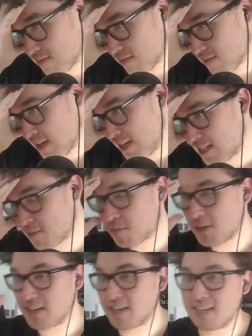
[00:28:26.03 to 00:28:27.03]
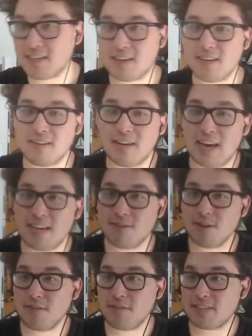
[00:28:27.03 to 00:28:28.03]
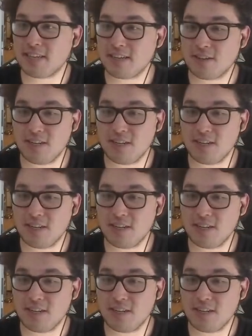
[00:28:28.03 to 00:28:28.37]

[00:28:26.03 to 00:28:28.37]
It is a pretty nutty card. I don't know if it's like good